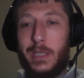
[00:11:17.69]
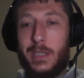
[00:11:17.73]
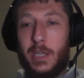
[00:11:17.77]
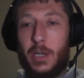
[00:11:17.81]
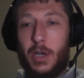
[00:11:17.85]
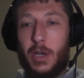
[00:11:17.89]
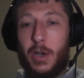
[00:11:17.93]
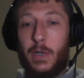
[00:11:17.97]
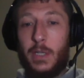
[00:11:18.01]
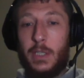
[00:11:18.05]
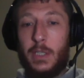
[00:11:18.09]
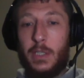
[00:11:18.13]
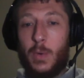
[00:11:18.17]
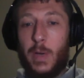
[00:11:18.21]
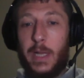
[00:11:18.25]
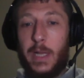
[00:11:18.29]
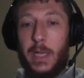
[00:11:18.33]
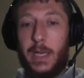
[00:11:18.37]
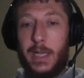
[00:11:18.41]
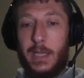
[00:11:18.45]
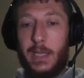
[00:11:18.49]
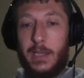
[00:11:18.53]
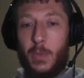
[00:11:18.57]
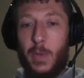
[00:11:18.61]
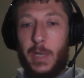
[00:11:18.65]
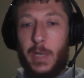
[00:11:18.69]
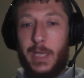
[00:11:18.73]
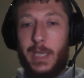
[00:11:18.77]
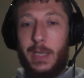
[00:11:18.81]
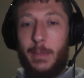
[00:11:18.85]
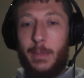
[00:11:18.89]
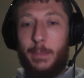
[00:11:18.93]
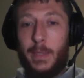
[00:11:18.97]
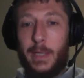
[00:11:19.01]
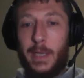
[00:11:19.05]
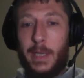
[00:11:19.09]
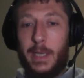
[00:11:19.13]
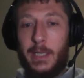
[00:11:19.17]
the current Dwight, and the way he
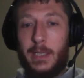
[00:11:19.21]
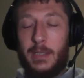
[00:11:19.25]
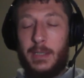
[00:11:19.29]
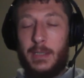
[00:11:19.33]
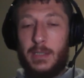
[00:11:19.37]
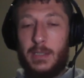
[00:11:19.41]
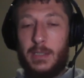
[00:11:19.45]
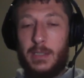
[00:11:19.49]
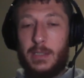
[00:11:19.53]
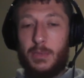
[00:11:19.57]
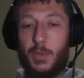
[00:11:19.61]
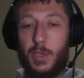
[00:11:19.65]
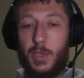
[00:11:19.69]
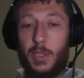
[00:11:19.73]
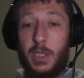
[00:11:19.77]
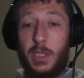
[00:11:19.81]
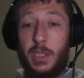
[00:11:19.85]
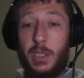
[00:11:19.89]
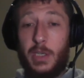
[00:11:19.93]
played is really yeah.